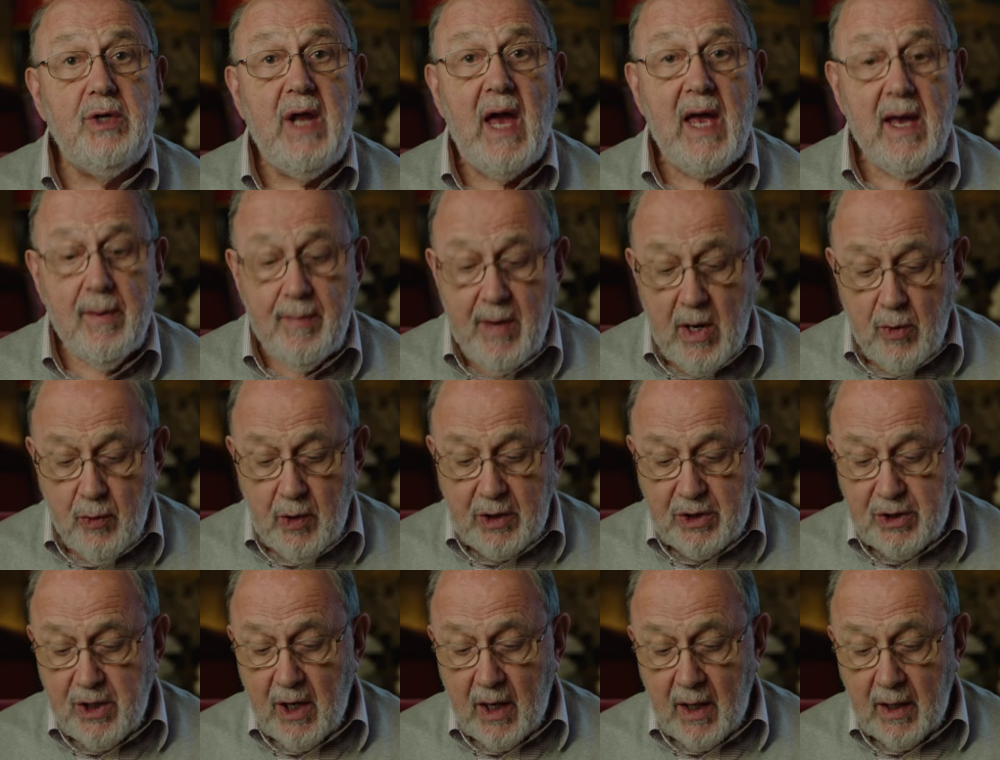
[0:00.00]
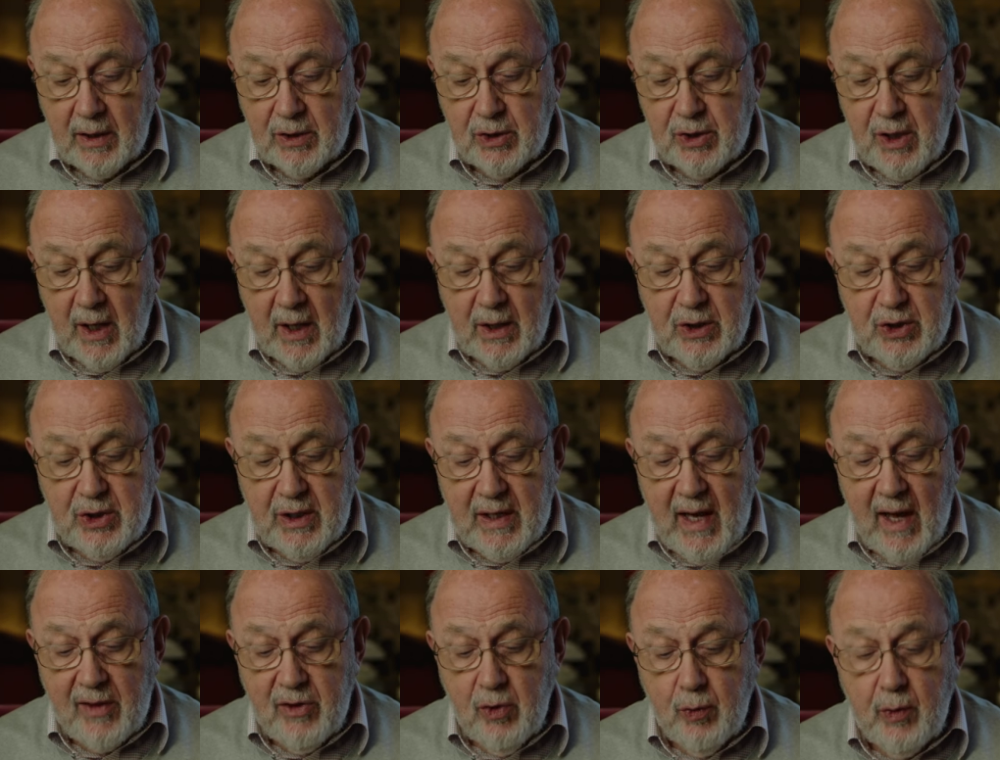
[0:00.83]
Naomi returned,
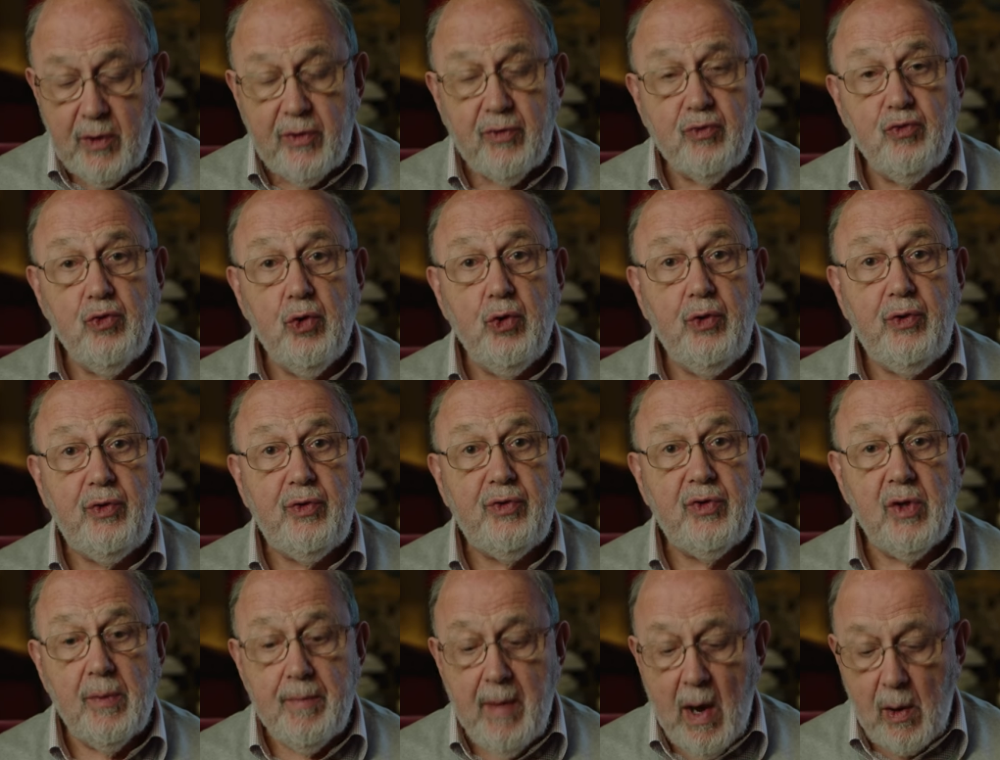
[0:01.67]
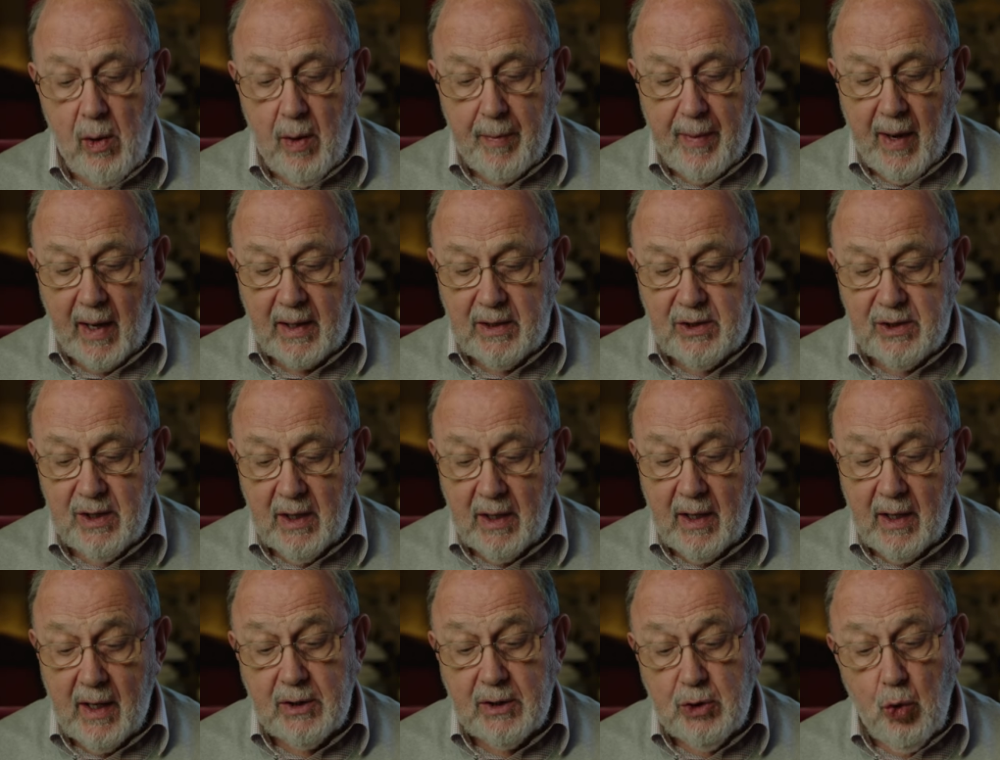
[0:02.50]
together with Ruth the Moabite,
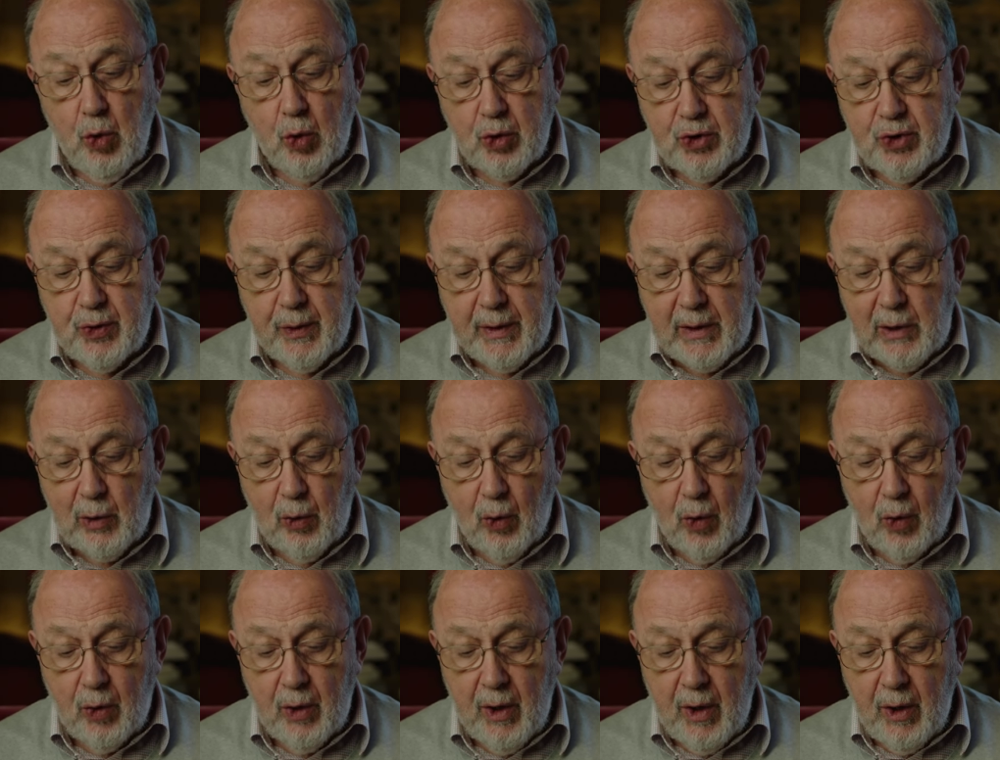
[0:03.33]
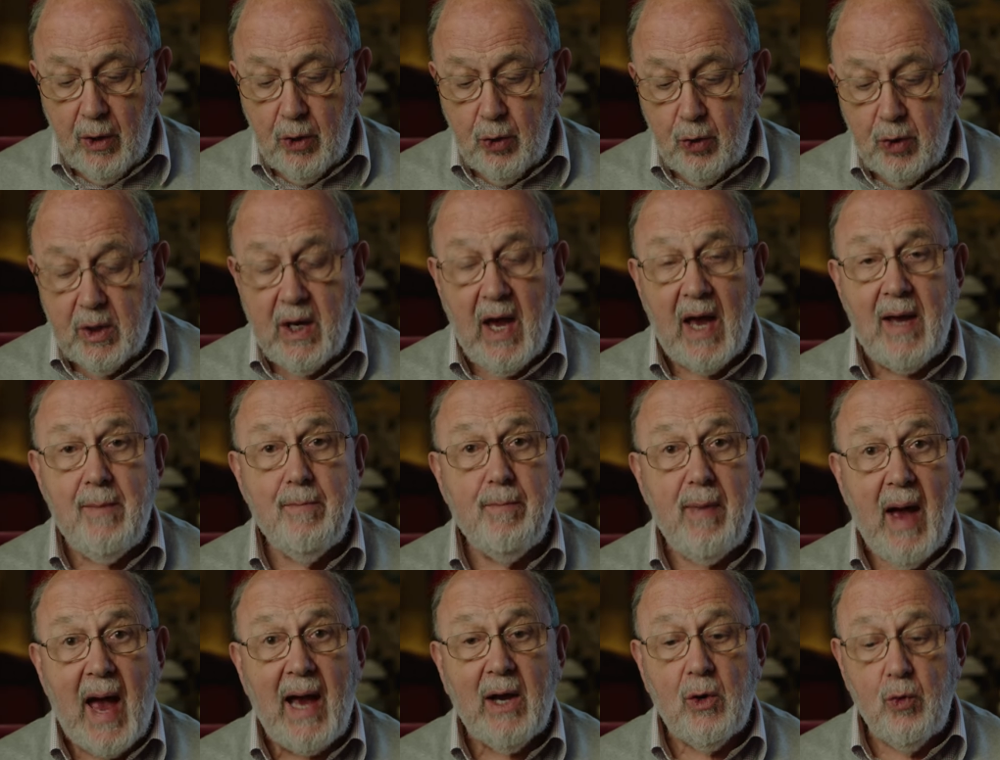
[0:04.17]
her daughter-in-law, who came
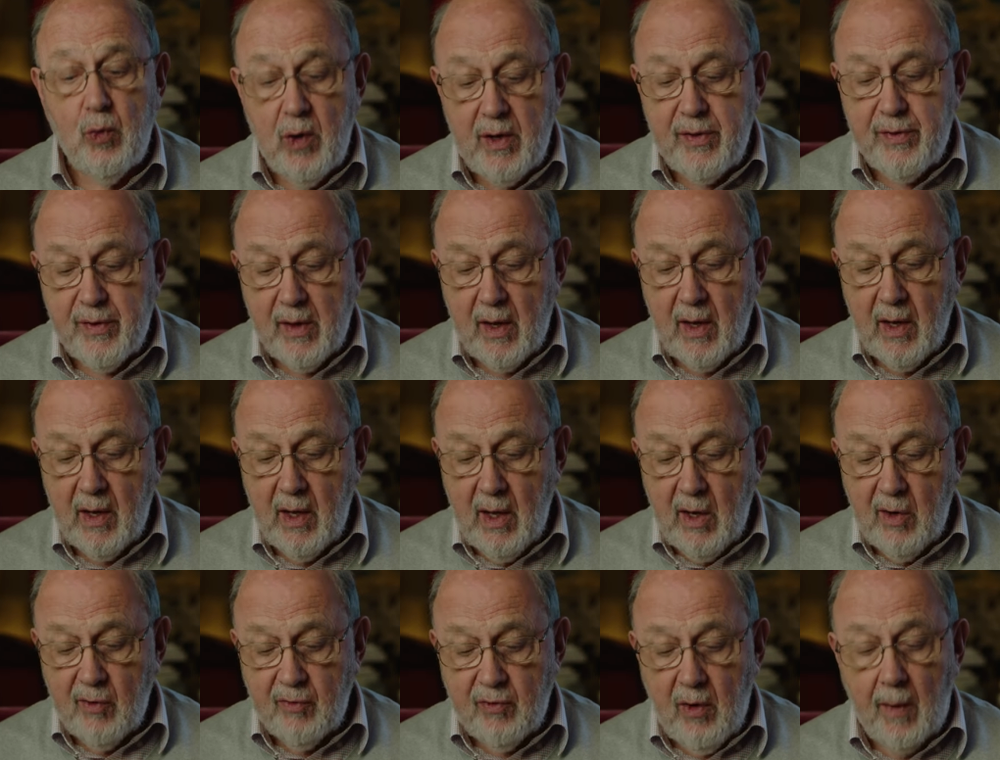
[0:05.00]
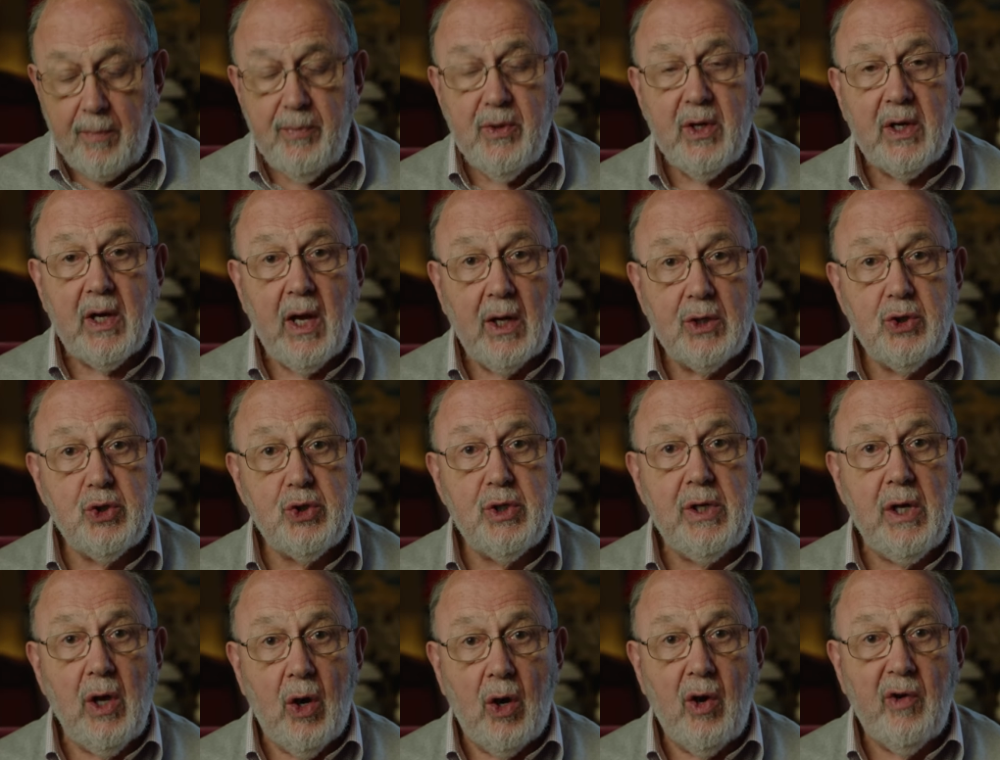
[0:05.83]
back with her from the
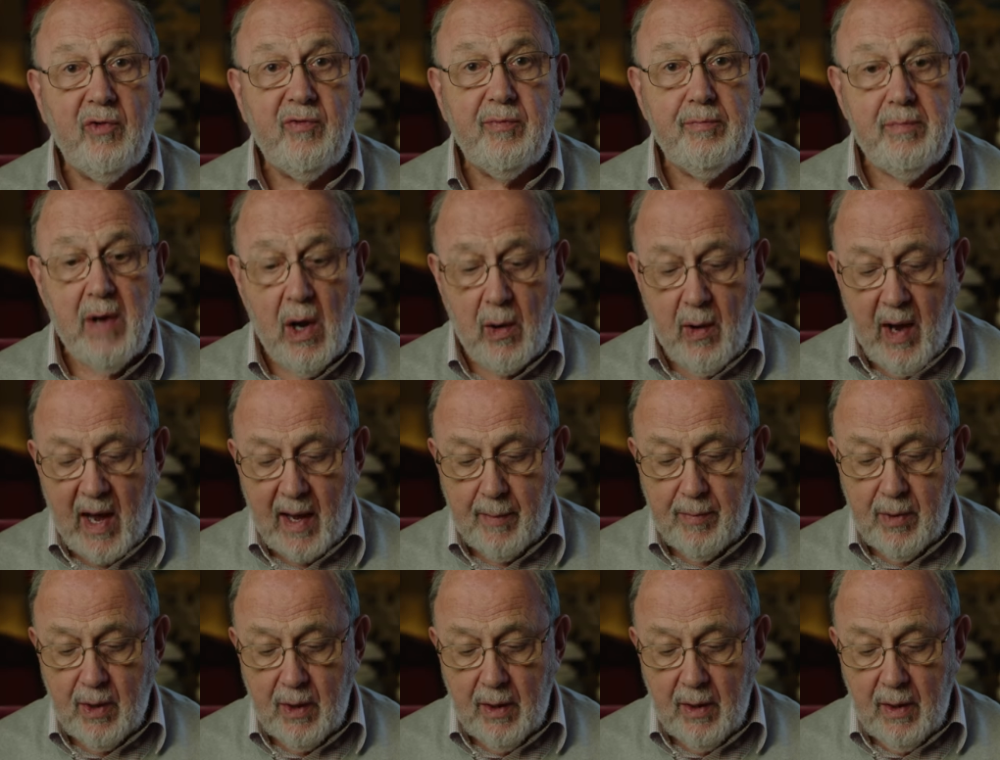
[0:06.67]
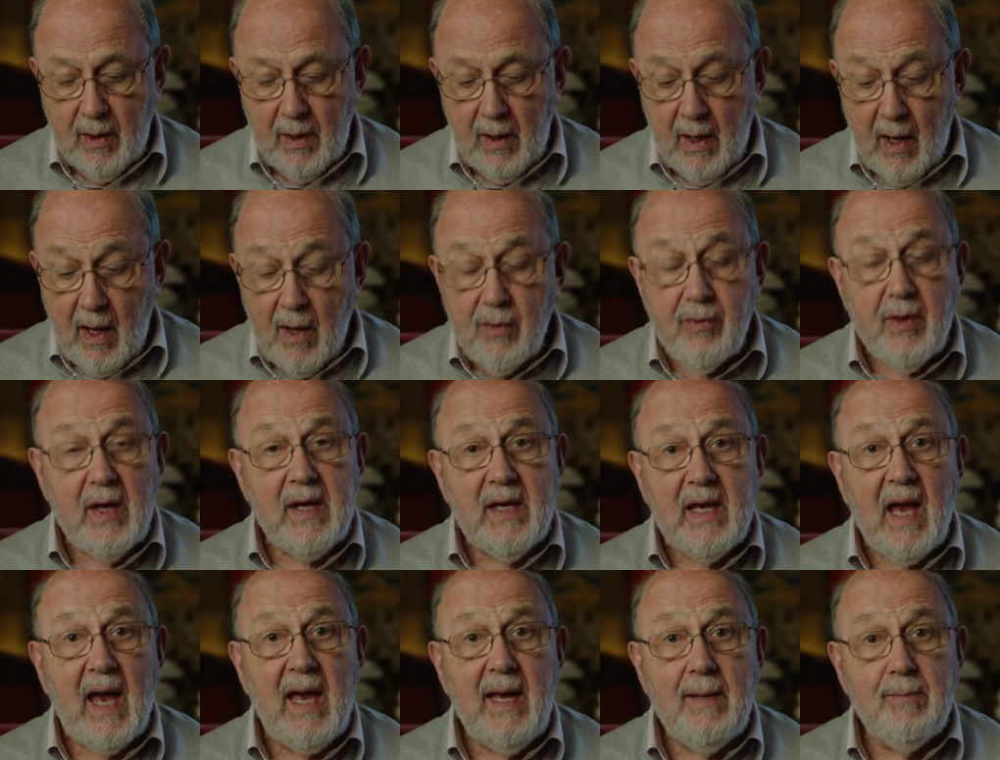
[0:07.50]
country of Moab. They
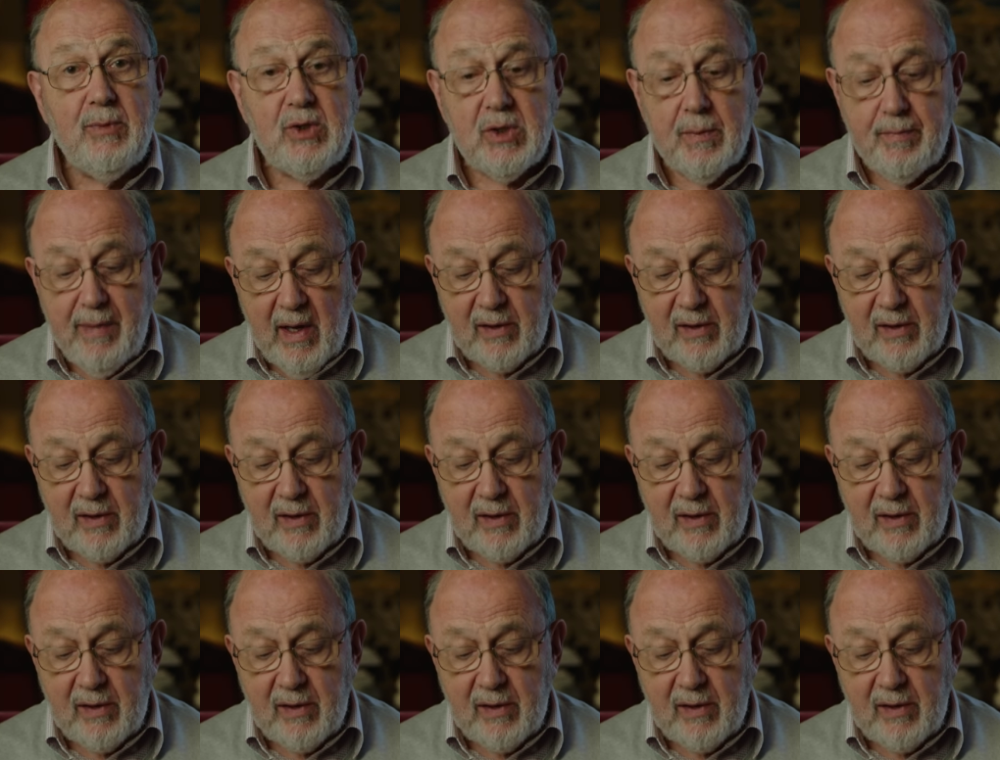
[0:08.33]
came to